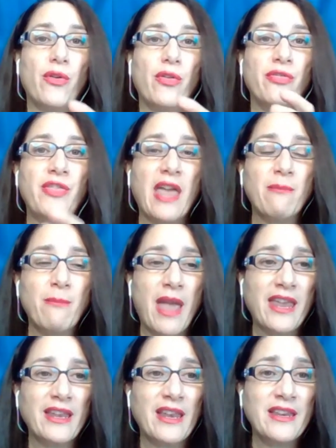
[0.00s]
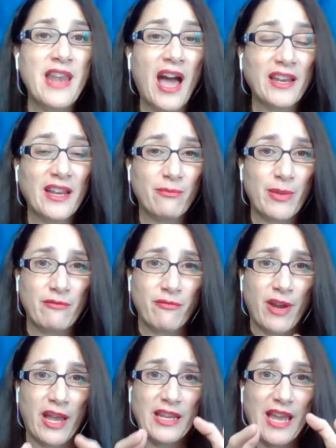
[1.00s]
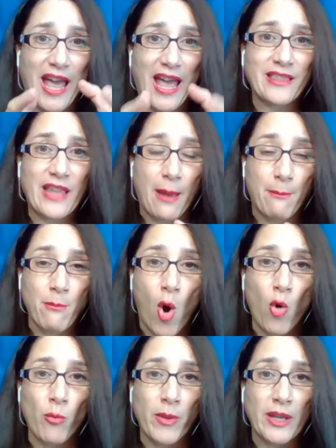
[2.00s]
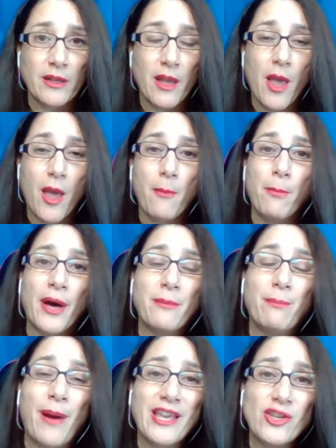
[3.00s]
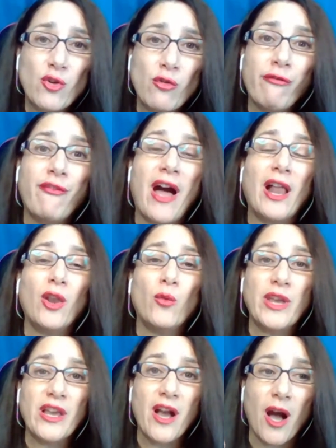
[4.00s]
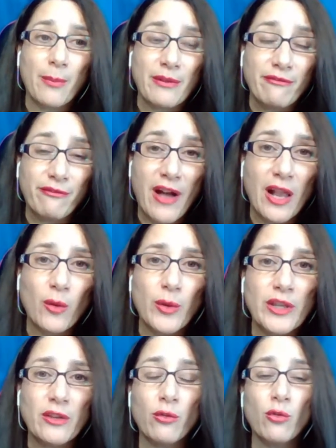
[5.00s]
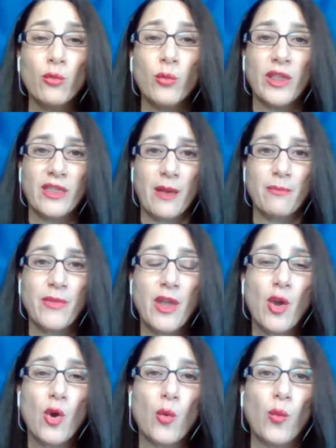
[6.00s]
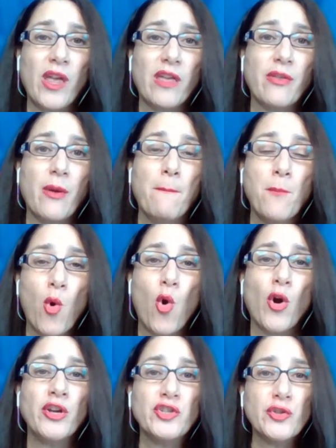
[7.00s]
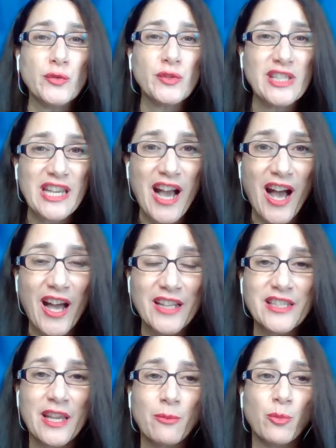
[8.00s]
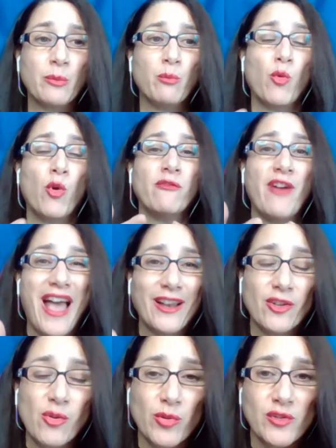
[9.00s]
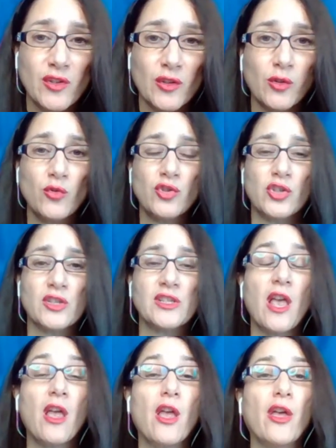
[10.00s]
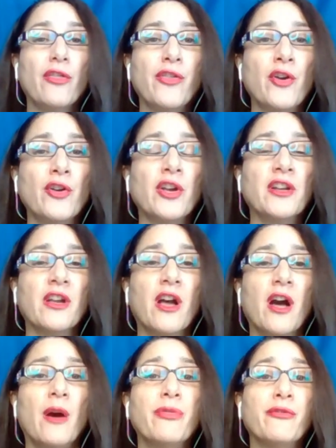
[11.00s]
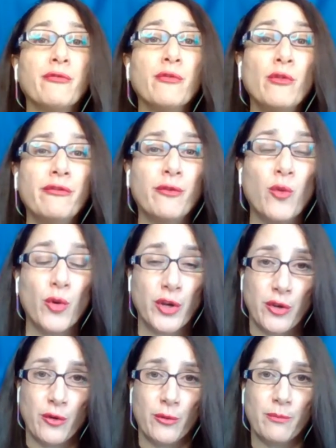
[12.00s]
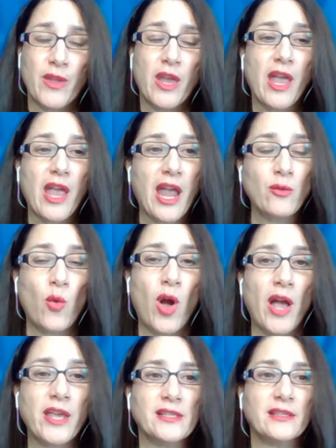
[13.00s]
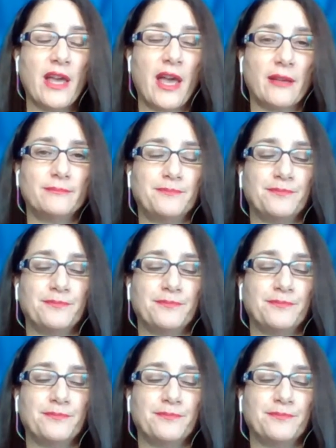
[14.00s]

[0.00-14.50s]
they may not have been ready at that moment, but by you following up and following through with them with more juicy content, with more valuable solutions, they're going to come through for you. And why is that?